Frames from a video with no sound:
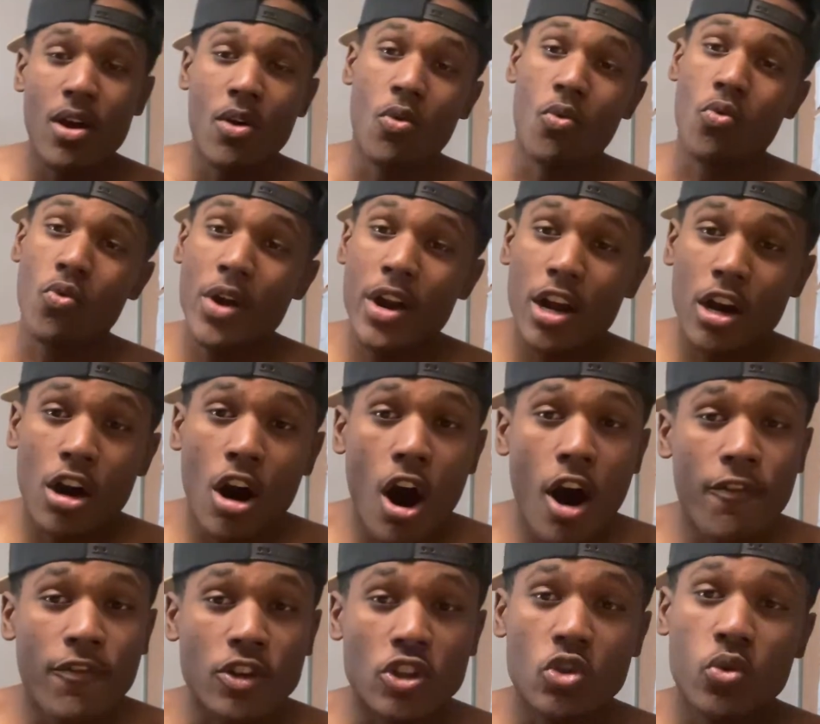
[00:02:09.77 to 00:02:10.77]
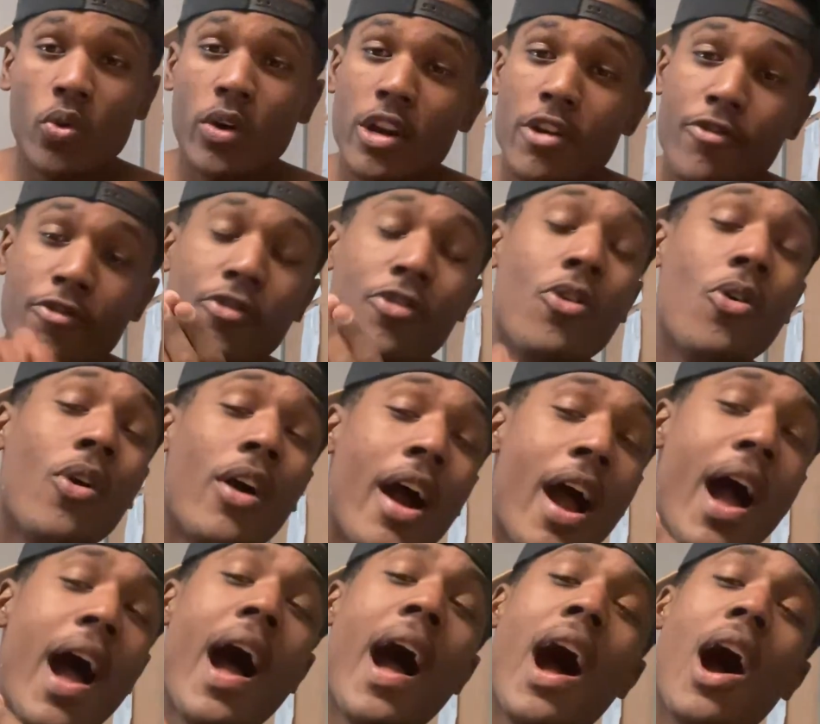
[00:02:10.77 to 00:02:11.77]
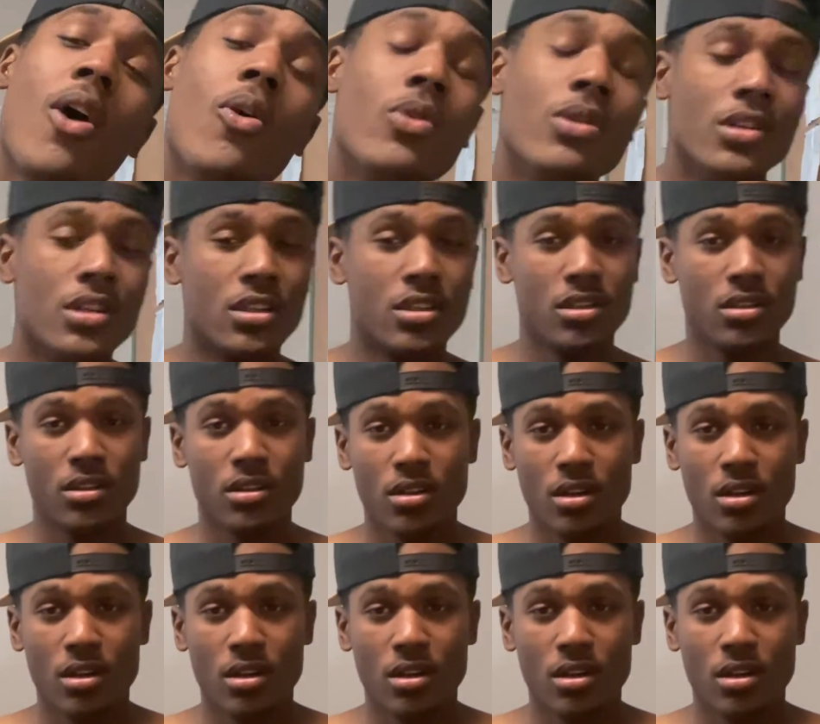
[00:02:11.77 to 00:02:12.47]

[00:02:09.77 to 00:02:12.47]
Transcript: rent a car for 24 hours.